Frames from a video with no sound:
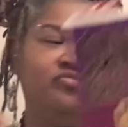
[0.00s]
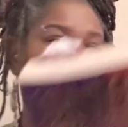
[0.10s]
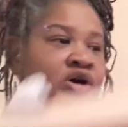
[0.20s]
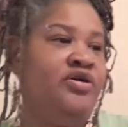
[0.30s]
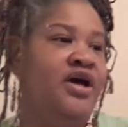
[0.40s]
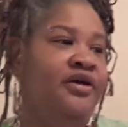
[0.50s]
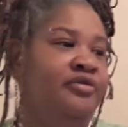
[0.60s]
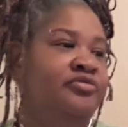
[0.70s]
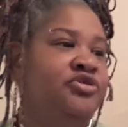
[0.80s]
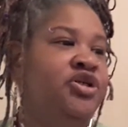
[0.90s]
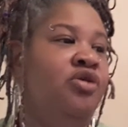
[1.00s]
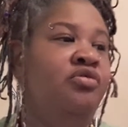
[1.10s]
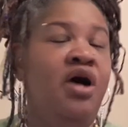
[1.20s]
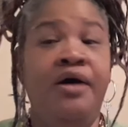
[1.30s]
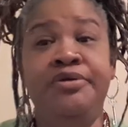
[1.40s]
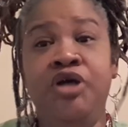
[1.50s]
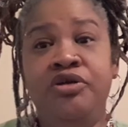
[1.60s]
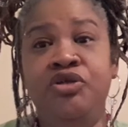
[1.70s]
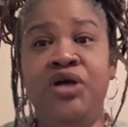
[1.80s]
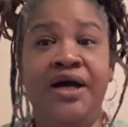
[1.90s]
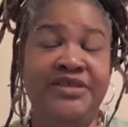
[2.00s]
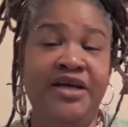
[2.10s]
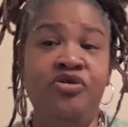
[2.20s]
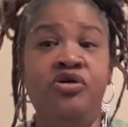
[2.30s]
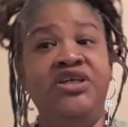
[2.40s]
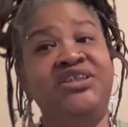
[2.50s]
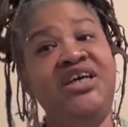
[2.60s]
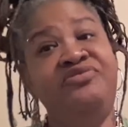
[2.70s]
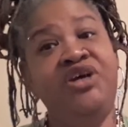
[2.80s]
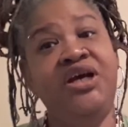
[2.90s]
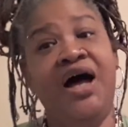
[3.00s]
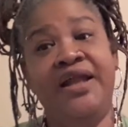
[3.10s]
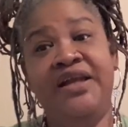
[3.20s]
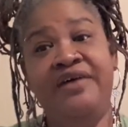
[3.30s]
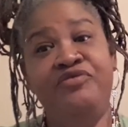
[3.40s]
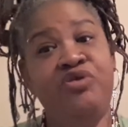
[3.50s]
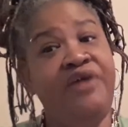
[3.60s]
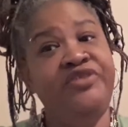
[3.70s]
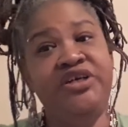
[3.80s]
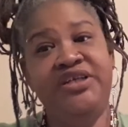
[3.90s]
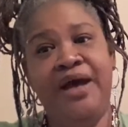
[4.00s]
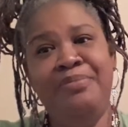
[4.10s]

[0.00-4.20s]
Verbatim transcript: Okay? So I will talk to you guys later on this evening. I love you. Have a good day.